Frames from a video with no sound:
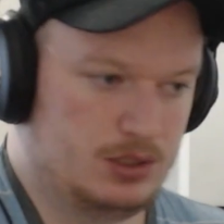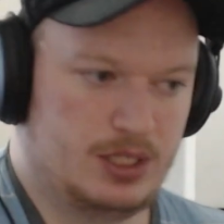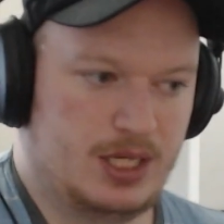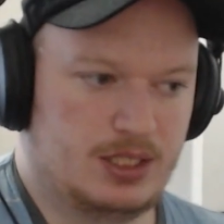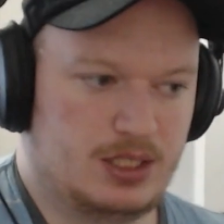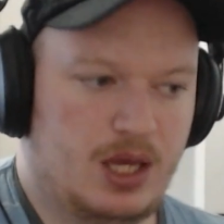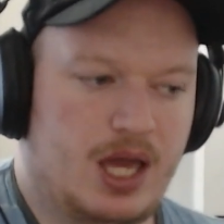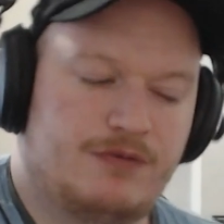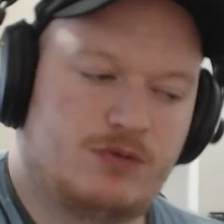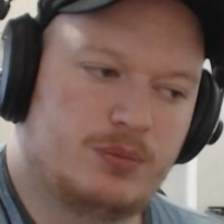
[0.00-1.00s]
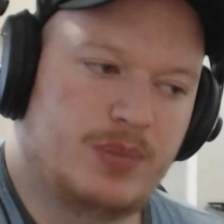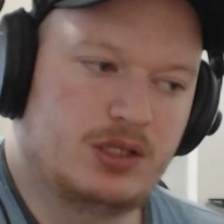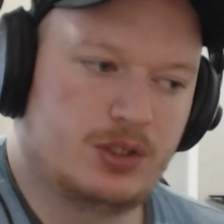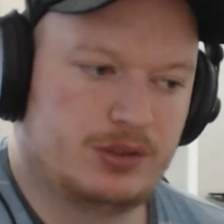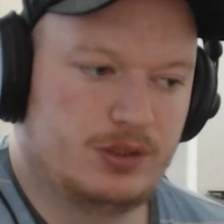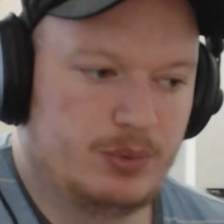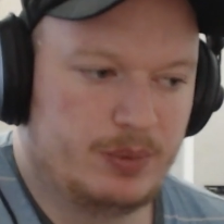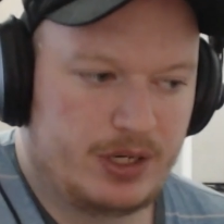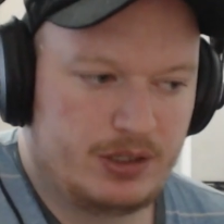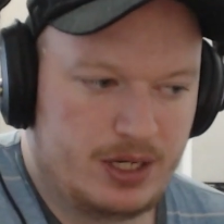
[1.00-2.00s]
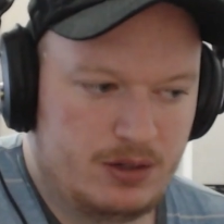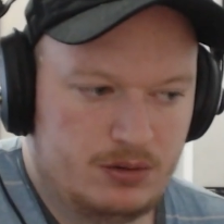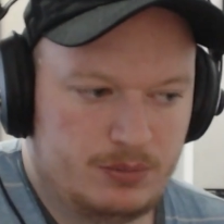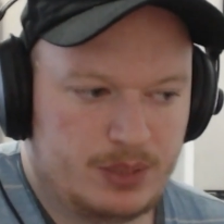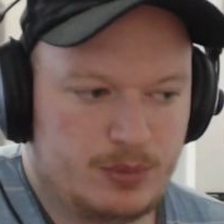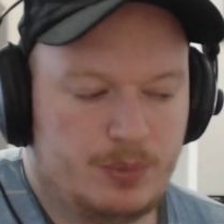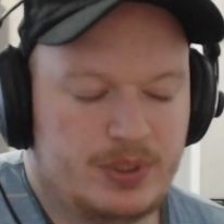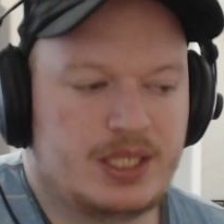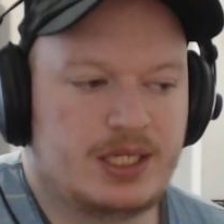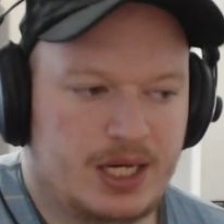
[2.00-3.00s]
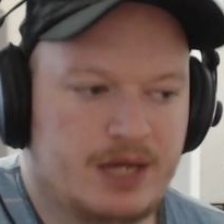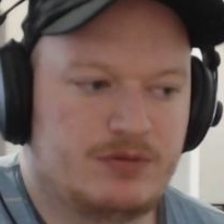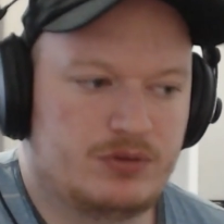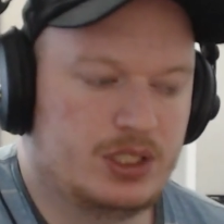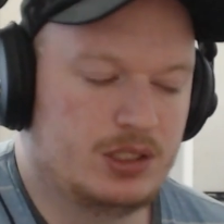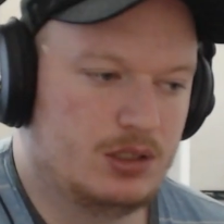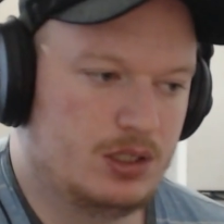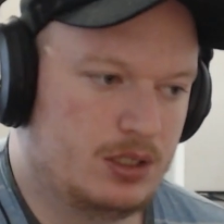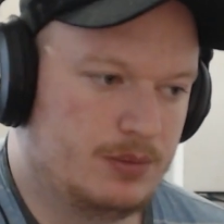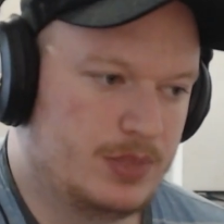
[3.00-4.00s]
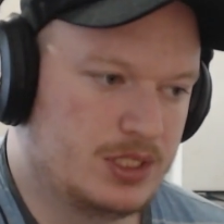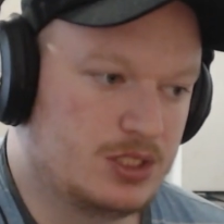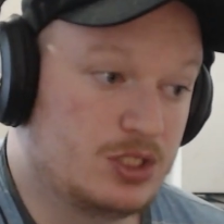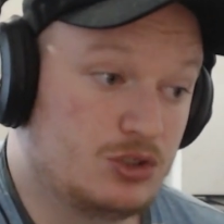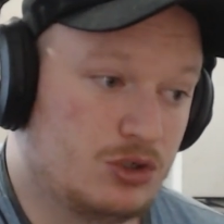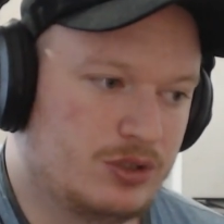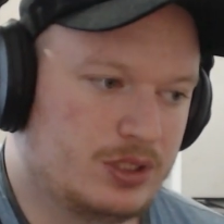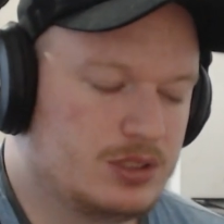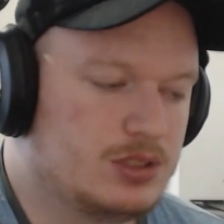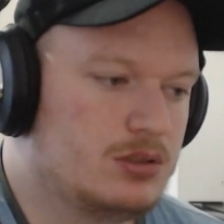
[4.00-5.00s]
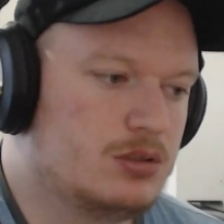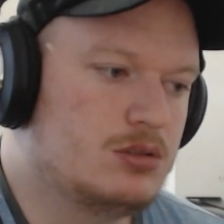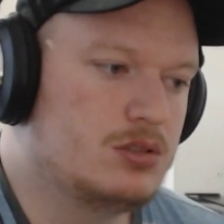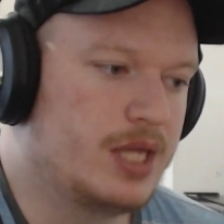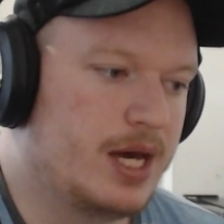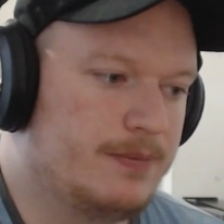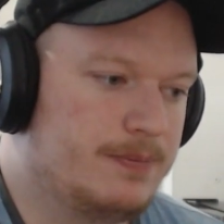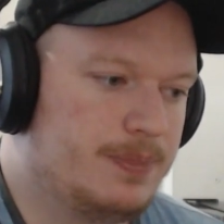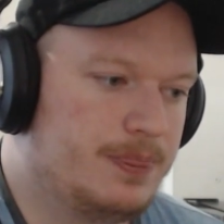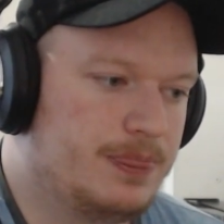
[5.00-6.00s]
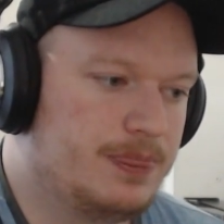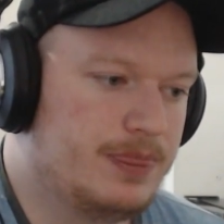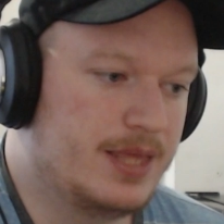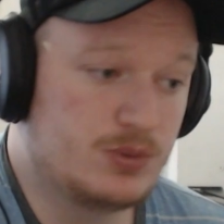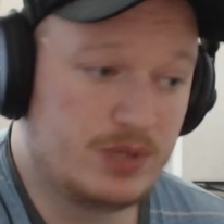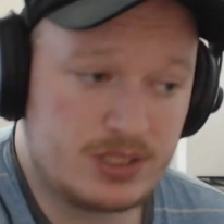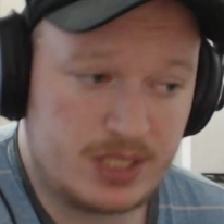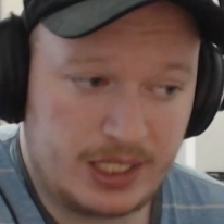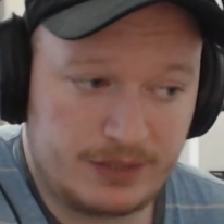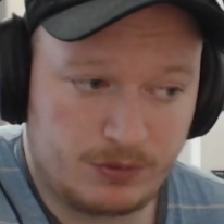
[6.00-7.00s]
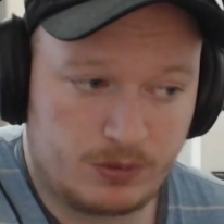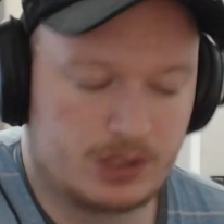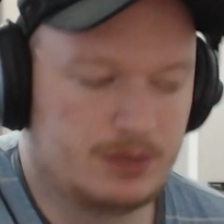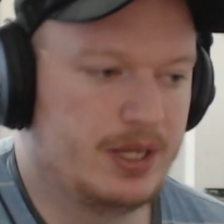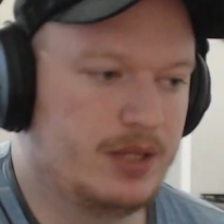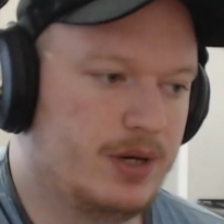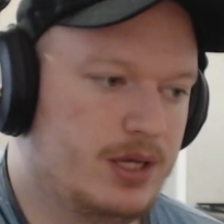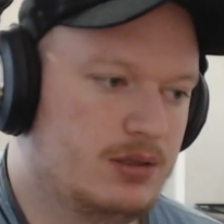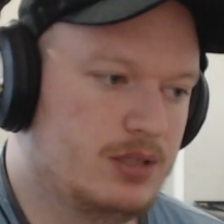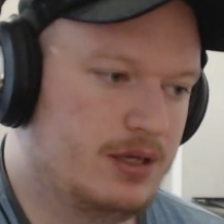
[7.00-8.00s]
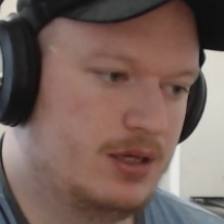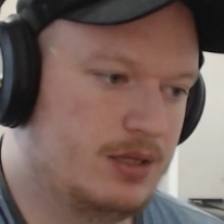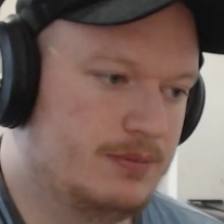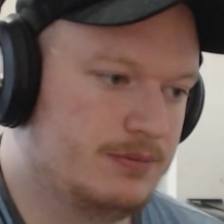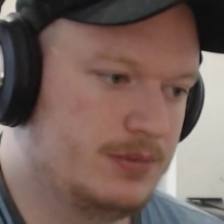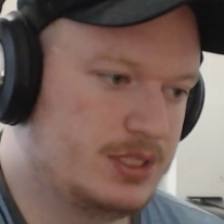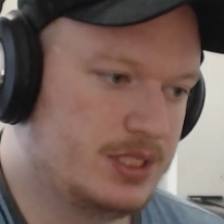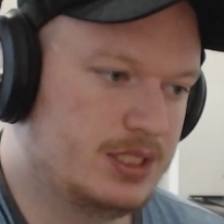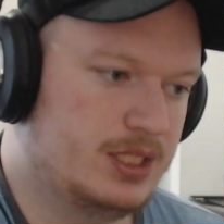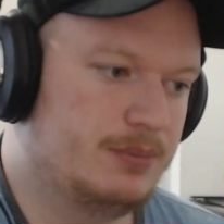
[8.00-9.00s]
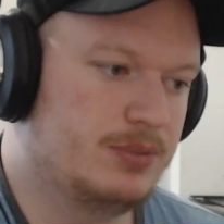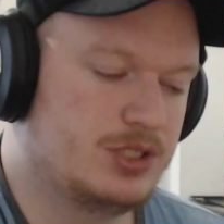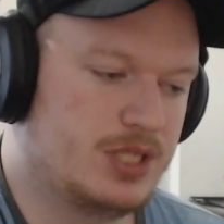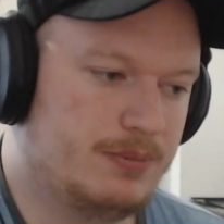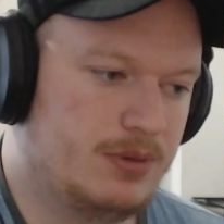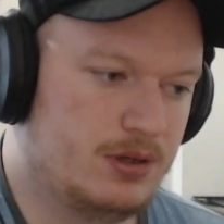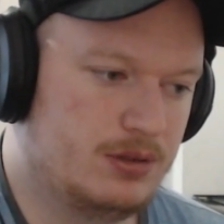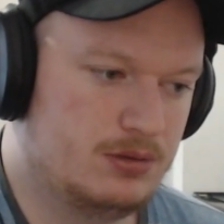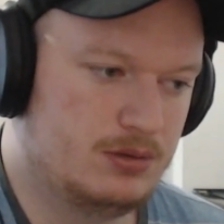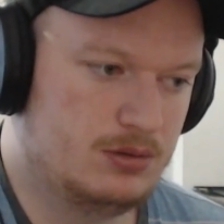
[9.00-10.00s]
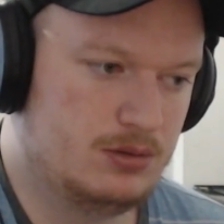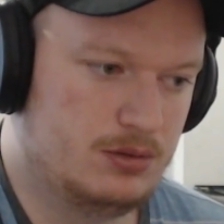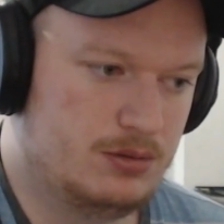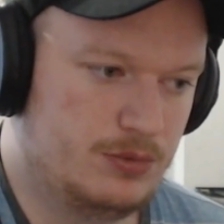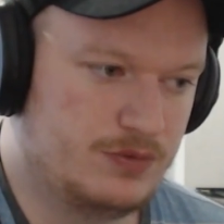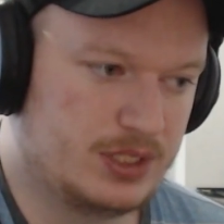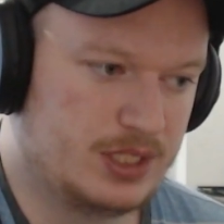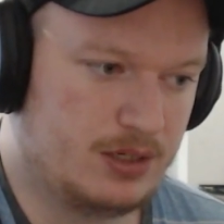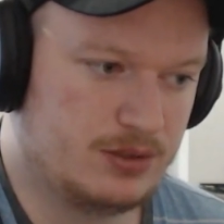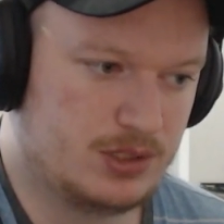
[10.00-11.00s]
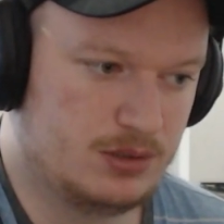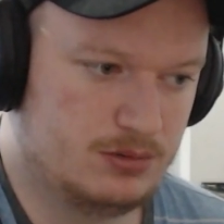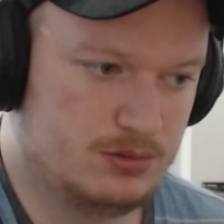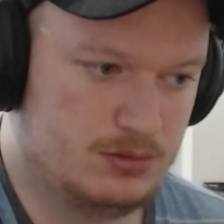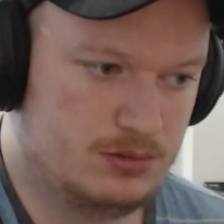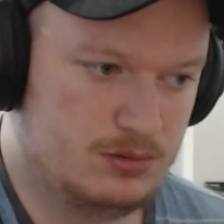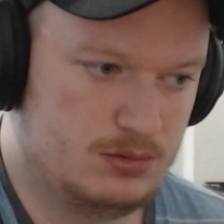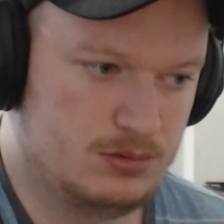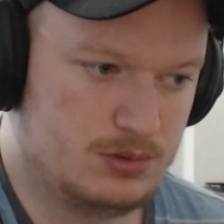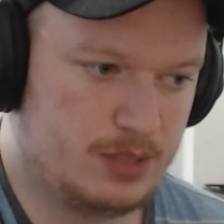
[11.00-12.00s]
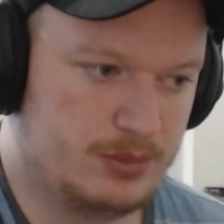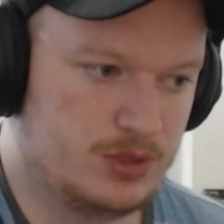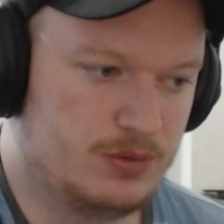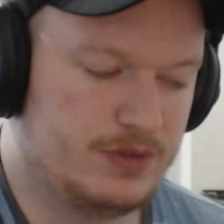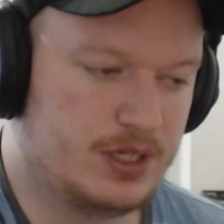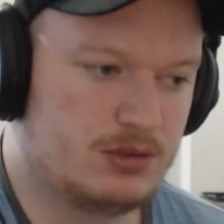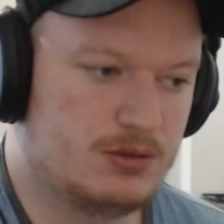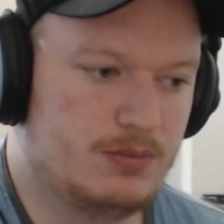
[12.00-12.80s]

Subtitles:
And f4 might look a little bit better now, but I'm hoping that knight f3 is a deterrent to that. As well as knight e4, by the way. The second they push that pawn, moves like that also come into effect.